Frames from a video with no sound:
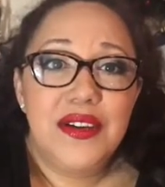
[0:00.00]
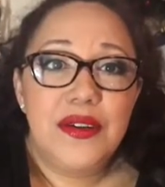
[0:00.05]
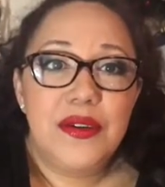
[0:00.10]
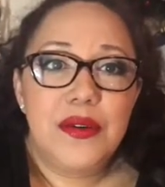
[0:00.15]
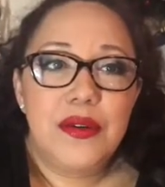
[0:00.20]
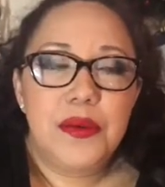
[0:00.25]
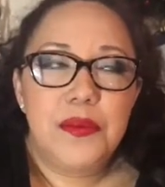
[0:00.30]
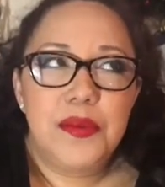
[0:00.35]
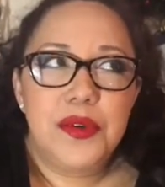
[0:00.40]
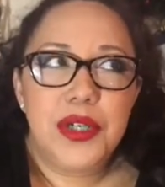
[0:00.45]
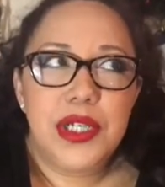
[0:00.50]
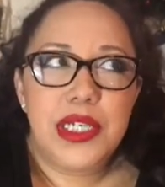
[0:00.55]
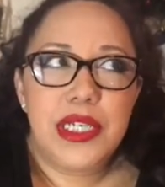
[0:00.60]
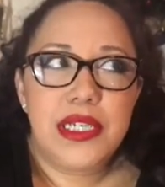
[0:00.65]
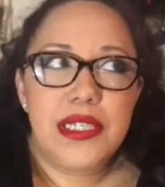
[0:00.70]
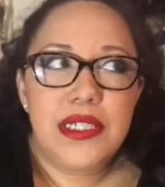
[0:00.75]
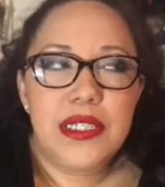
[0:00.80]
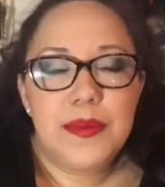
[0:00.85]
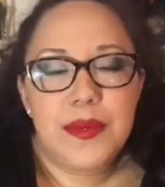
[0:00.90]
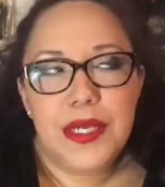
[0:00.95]
or
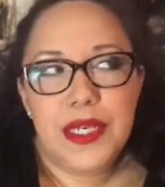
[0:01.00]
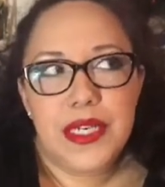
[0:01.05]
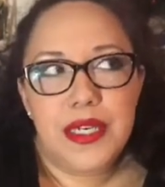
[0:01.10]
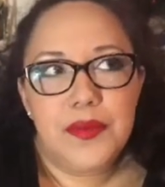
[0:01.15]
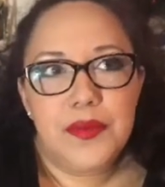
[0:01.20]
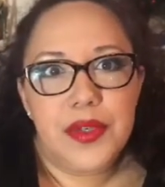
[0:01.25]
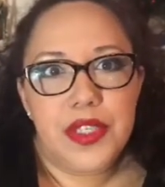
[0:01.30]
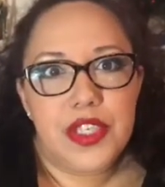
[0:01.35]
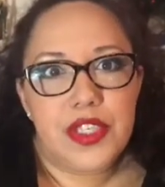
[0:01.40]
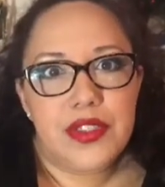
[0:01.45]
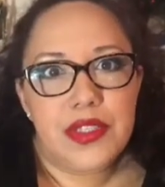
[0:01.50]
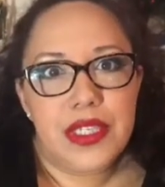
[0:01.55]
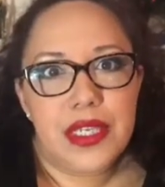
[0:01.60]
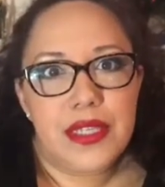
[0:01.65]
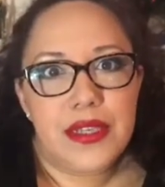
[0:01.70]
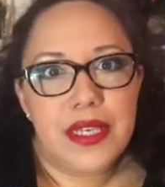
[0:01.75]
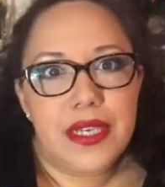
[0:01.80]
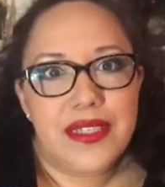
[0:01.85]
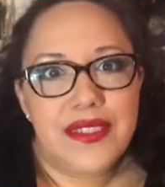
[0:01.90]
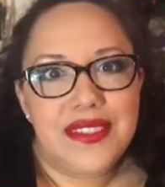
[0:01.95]
morning, depending on when you see
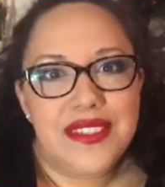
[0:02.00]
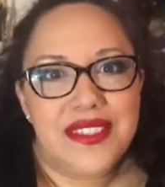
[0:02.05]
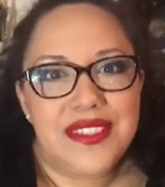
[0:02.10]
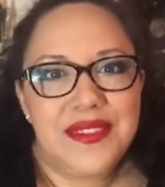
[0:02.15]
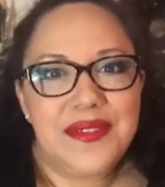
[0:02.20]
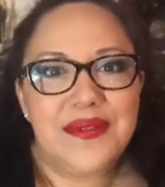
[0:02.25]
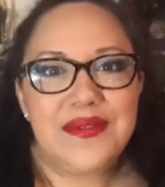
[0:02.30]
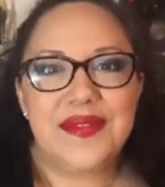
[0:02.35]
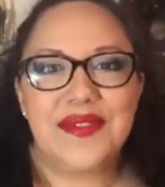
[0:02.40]
this.